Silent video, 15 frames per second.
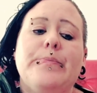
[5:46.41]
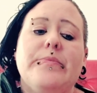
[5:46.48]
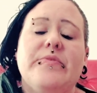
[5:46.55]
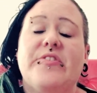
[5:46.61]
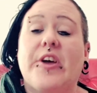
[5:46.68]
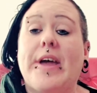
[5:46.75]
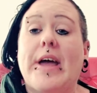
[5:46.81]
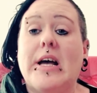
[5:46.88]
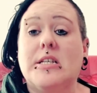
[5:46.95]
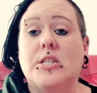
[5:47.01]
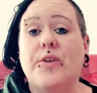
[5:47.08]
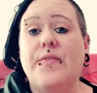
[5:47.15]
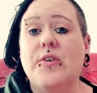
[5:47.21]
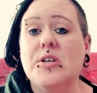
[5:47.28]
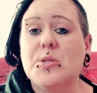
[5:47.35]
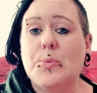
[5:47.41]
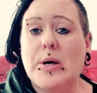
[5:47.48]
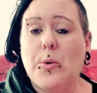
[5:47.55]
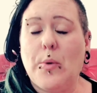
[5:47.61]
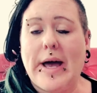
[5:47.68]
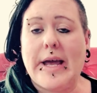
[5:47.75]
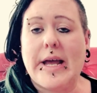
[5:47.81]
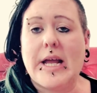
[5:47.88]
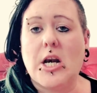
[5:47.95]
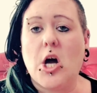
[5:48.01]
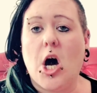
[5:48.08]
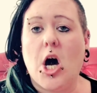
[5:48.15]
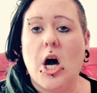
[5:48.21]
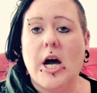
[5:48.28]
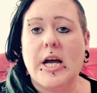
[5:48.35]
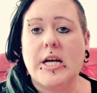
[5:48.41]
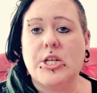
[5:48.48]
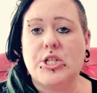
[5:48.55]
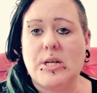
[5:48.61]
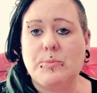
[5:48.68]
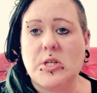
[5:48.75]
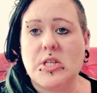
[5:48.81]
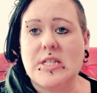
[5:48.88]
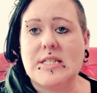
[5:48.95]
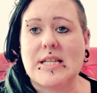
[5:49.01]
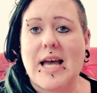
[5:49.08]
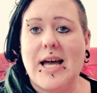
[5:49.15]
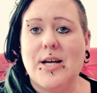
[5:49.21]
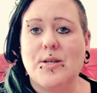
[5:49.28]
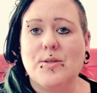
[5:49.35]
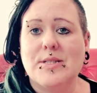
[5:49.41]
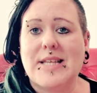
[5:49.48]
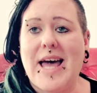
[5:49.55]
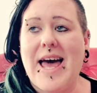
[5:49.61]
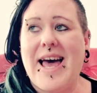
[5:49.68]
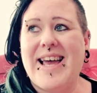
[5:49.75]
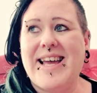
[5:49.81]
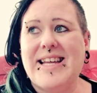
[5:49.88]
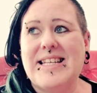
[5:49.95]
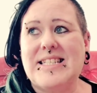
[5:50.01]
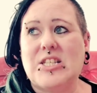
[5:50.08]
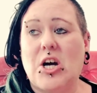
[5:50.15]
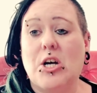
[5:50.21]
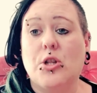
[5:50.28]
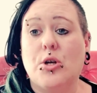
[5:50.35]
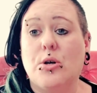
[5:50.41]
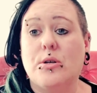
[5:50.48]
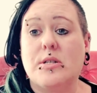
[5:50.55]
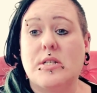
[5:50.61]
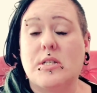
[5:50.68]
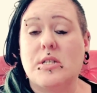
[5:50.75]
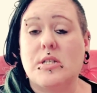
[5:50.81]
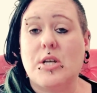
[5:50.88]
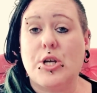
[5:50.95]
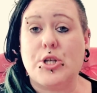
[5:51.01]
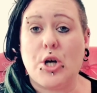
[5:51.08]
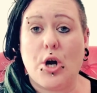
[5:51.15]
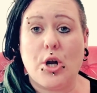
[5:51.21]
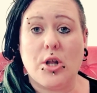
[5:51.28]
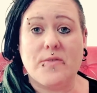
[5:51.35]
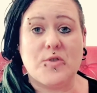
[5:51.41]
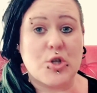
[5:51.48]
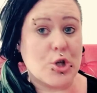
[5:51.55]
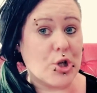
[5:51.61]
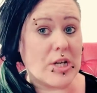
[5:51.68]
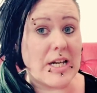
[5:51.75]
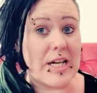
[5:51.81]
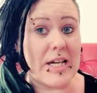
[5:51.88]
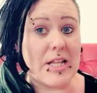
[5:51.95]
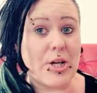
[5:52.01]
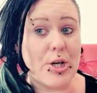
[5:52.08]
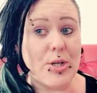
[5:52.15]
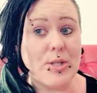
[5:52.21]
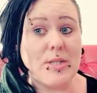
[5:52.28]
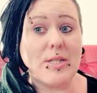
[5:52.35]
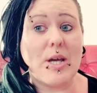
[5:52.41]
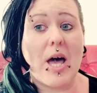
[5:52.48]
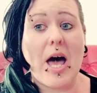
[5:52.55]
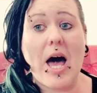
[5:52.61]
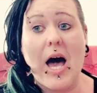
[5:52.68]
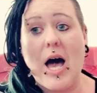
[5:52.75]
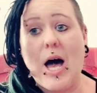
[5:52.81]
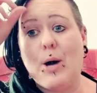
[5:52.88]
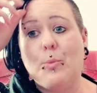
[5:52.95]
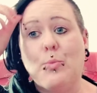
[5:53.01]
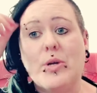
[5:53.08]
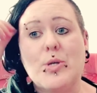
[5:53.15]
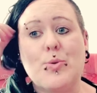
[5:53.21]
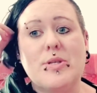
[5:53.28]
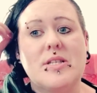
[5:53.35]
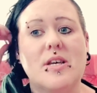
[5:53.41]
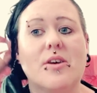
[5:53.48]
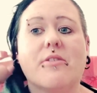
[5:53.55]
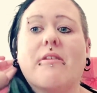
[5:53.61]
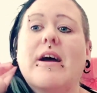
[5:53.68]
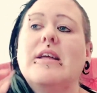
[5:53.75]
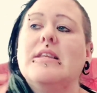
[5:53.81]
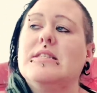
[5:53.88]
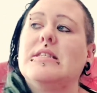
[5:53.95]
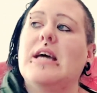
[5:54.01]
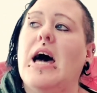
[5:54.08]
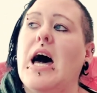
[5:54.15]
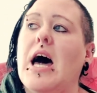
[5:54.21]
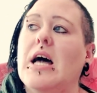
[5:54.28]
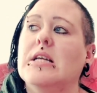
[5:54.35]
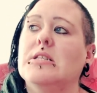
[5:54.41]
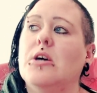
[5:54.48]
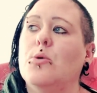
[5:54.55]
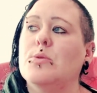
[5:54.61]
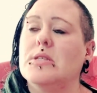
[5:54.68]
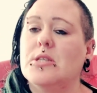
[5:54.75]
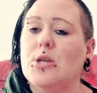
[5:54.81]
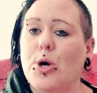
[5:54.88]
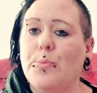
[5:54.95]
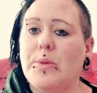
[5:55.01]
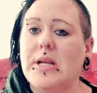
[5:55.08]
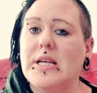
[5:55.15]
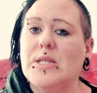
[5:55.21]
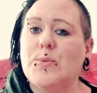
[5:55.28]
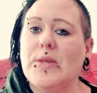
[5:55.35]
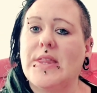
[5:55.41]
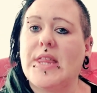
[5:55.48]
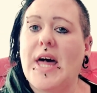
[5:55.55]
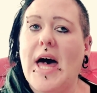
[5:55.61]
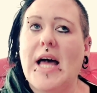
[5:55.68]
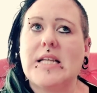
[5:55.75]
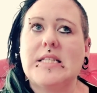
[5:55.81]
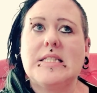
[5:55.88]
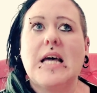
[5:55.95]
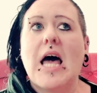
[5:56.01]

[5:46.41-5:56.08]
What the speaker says: So yeah, so first week weigh-in, I jumped on the scales and I lost a total of 2 kilos, which was a great start. I was so pleased with that.